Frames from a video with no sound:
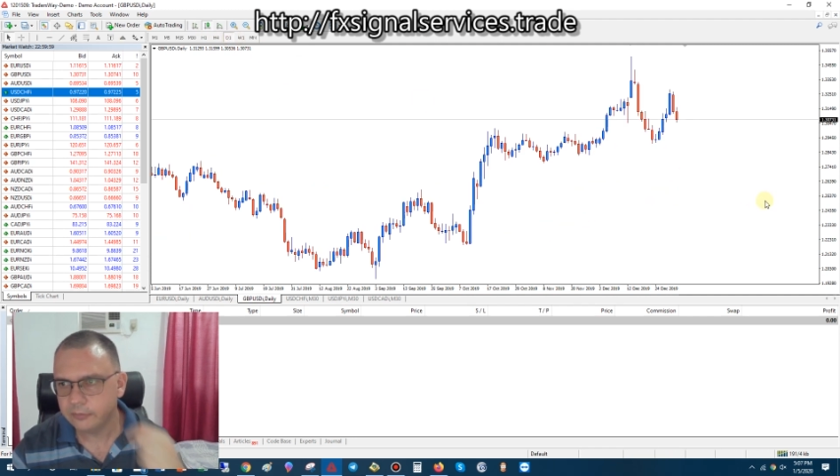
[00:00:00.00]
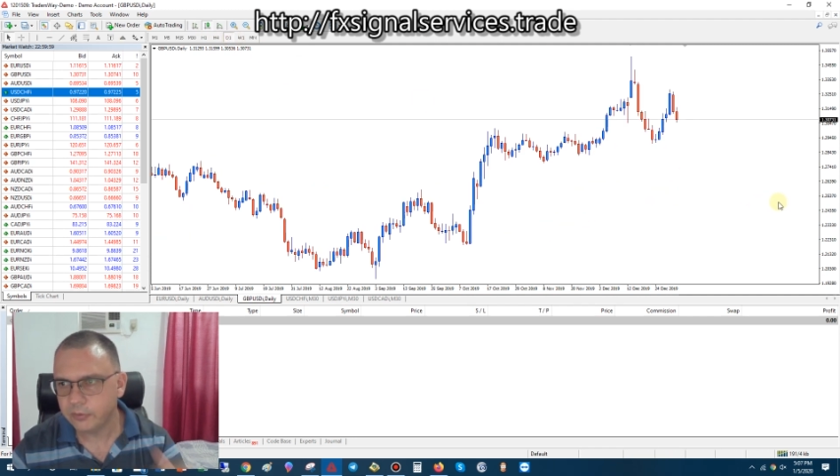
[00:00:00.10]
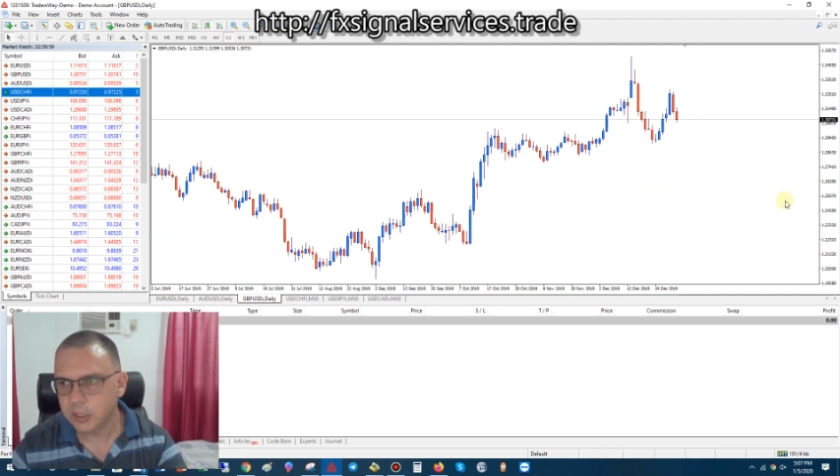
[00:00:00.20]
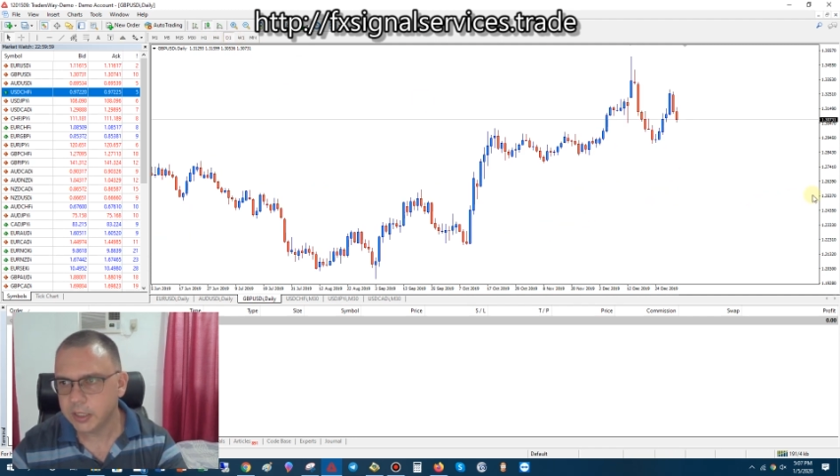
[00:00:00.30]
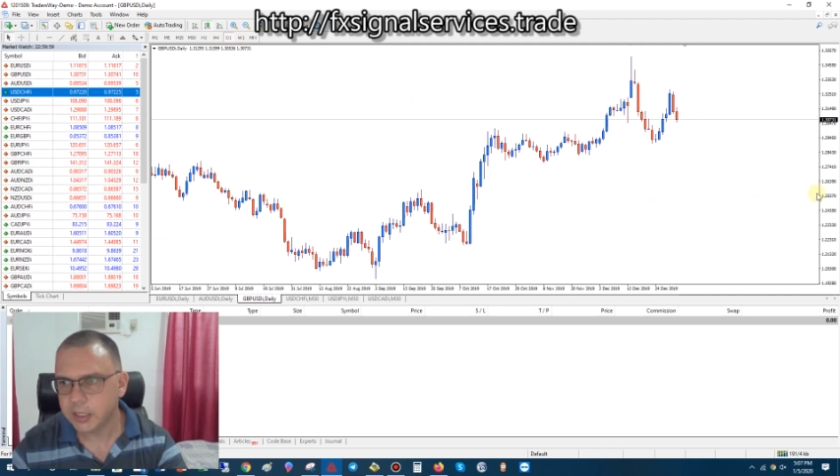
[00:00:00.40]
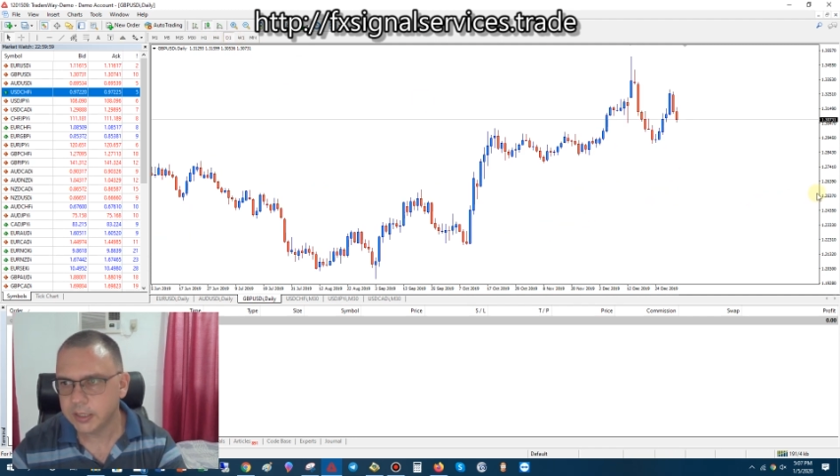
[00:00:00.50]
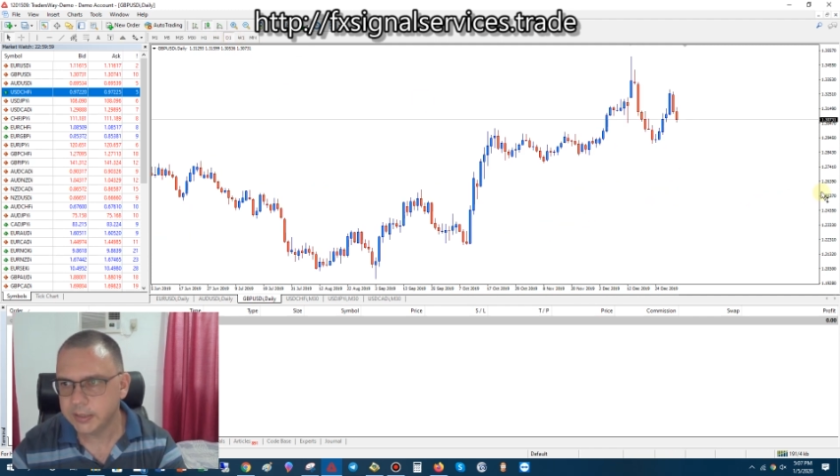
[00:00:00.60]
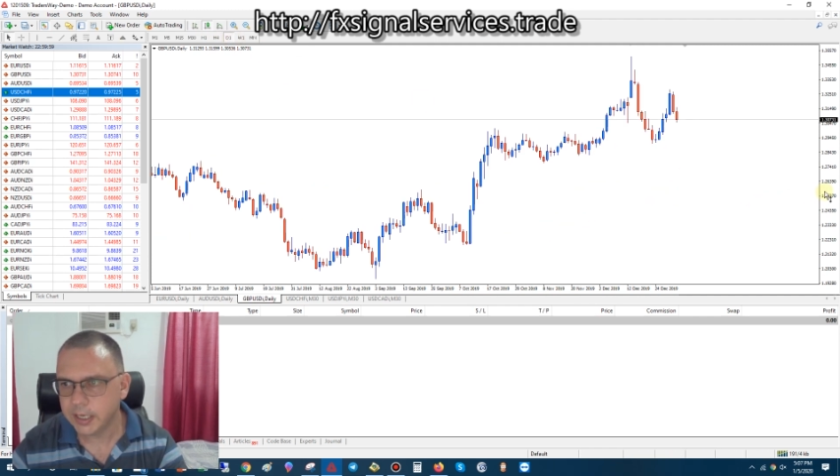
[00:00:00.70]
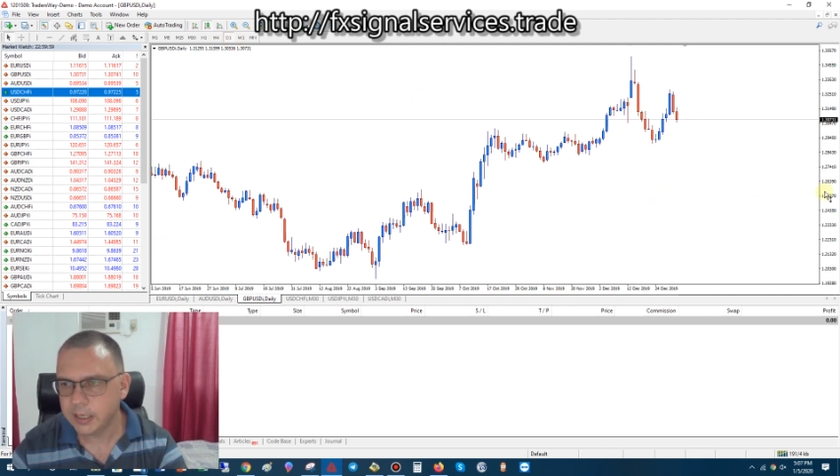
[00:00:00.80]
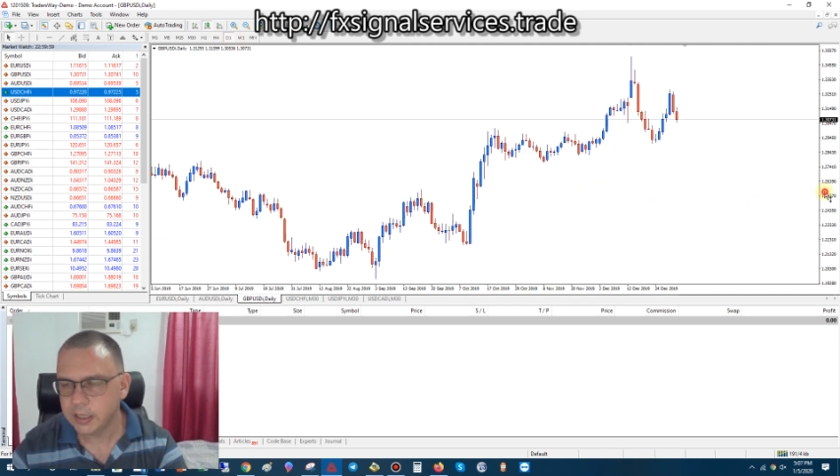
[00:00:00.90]
if we look at the
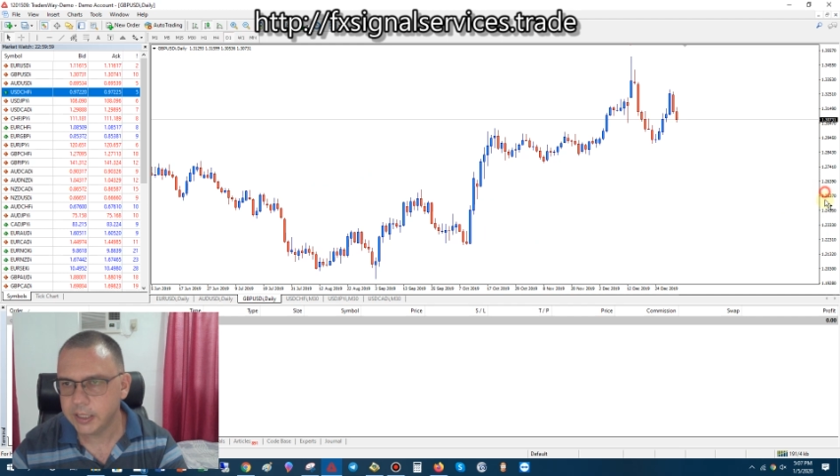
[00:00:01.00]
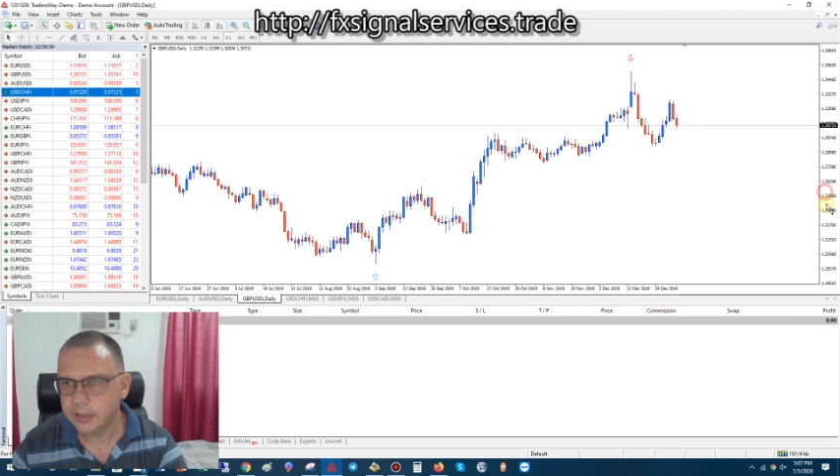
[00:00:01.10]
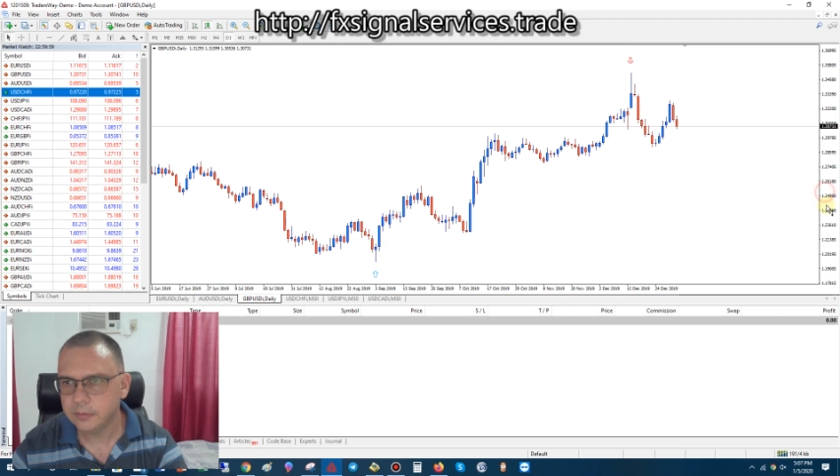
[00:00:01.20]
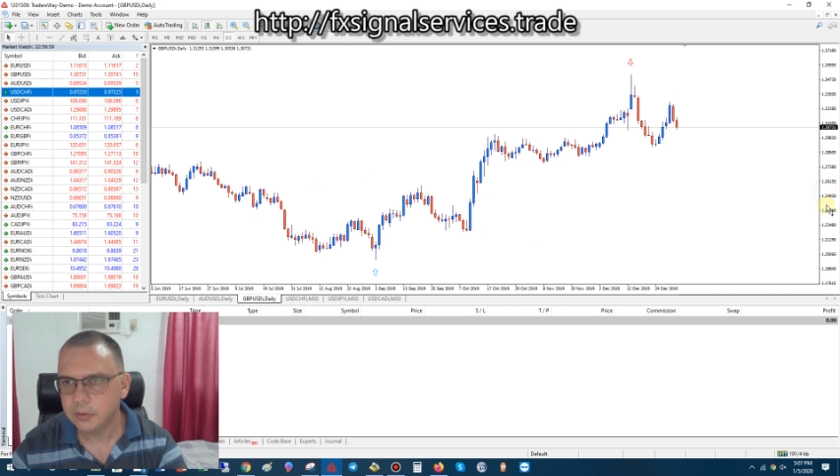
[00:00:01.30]
daily,